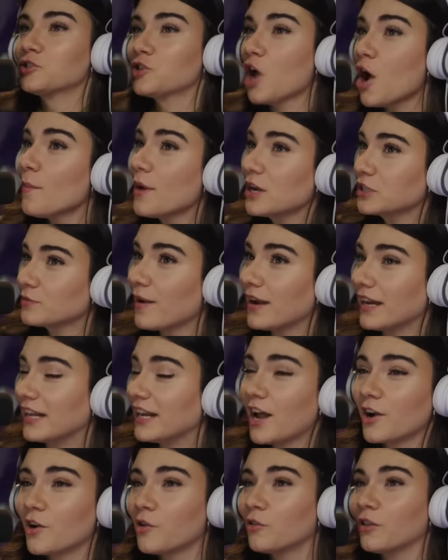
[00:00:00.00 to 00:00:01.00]
so much money,
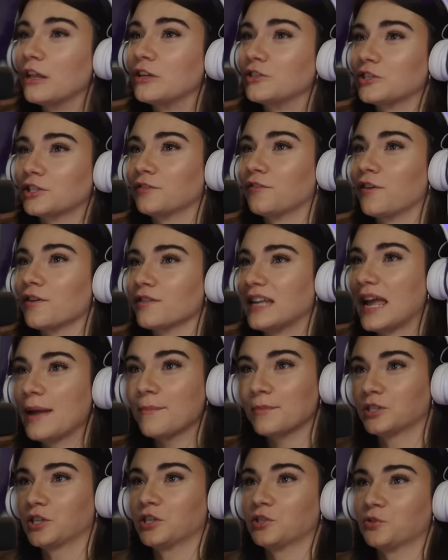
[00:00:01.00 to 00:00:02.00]
not only just for
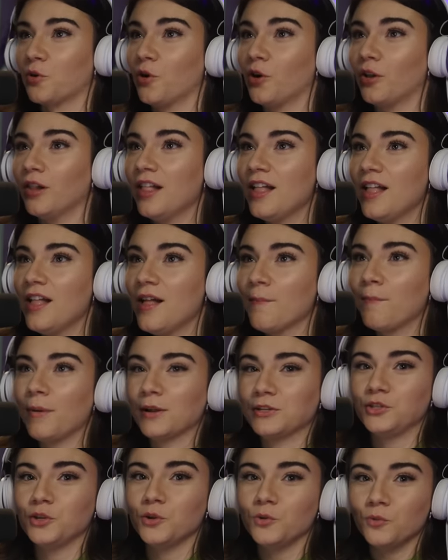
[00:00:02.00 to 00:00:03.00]
damage control,
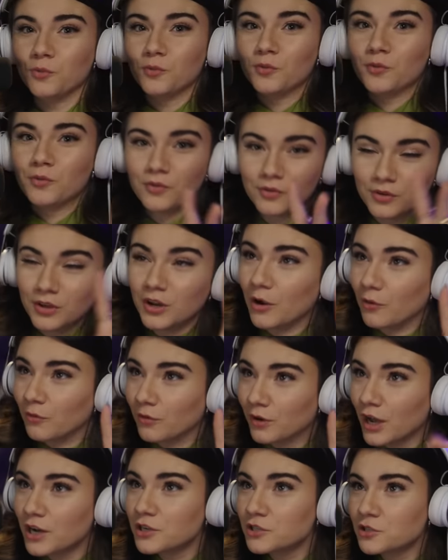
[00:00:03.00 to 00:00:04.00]
but to you know,
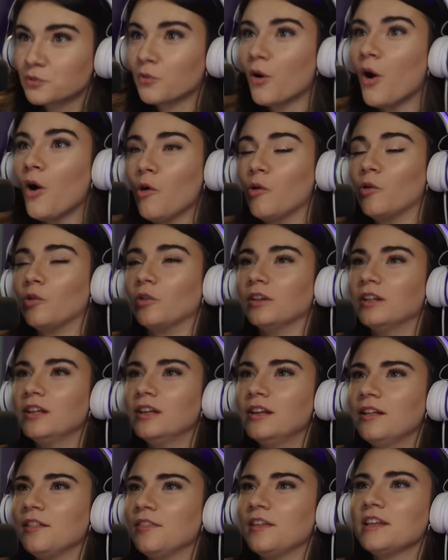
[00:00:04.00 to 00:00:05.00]
control
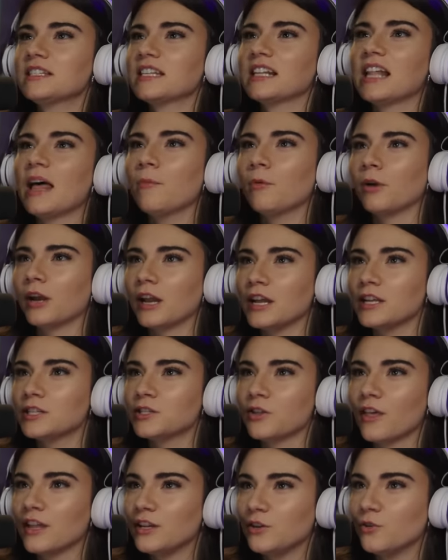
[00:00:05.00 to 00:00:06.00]
these celebrities
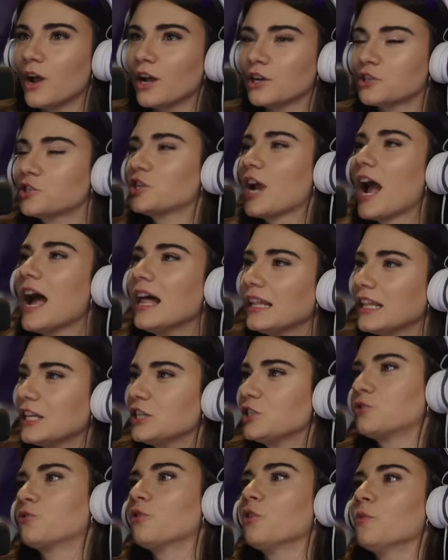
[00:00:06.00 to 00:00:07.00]
so they do not
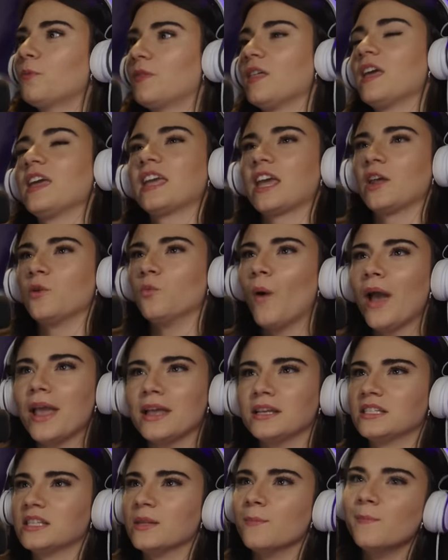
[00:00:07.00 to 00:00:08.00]
challenge groupthink and
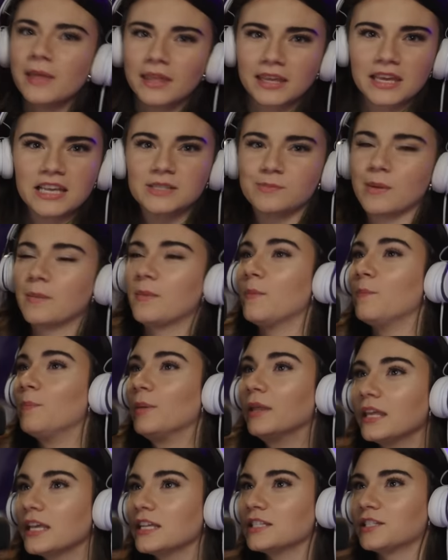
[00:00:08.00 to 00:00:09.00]
waste the millions, maybe
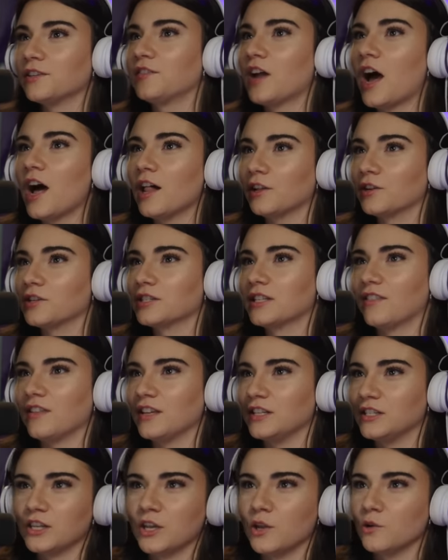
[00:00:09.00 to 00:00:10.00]
billions of dollars that
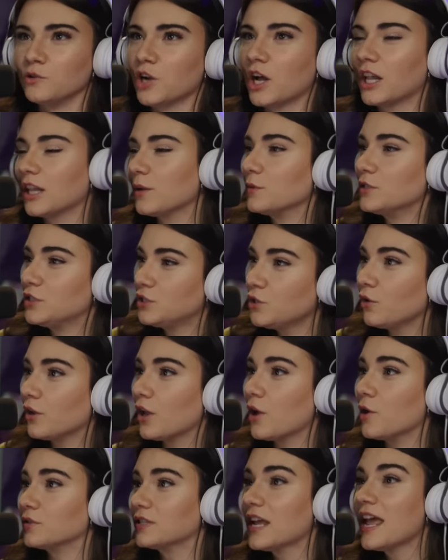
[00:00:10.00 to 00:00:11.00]
these huge Hollywood
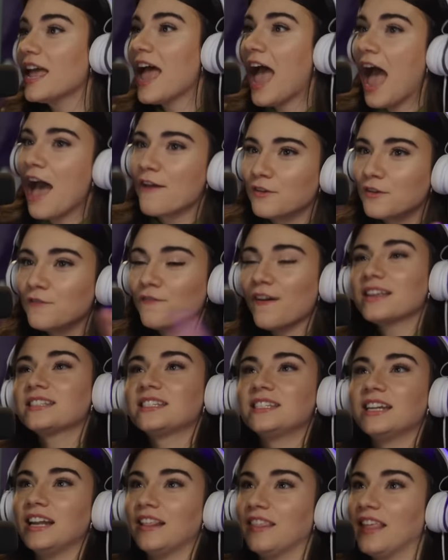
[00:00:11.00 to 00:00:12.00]
studios have
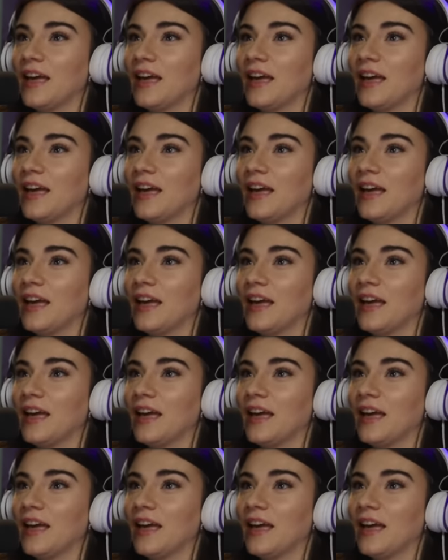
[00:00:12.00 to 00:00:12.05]
invested in